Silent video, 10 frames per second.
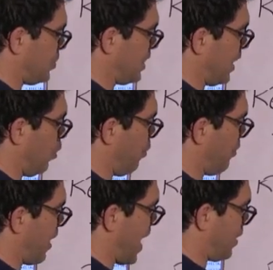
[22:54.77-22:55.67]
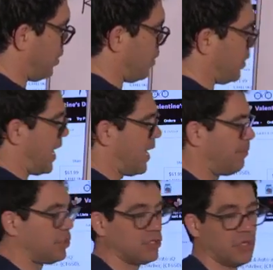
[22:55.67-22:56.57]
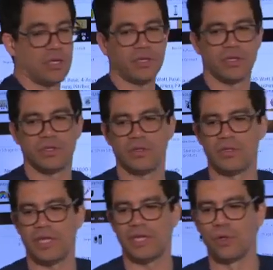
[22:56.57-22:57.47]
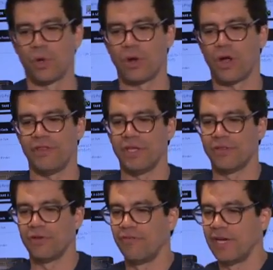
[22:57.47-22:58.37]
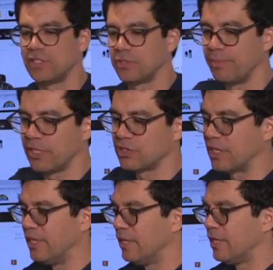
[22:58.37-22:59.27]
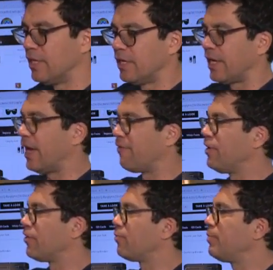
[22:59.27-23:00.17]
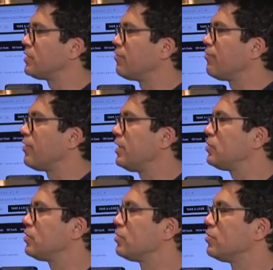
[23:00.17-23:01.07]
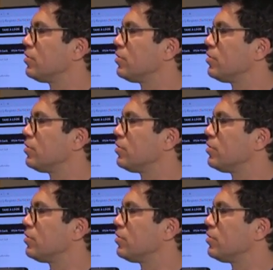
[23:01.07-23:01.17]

Sell that on Amazon. Ignore all the other advice because every other piece of advice,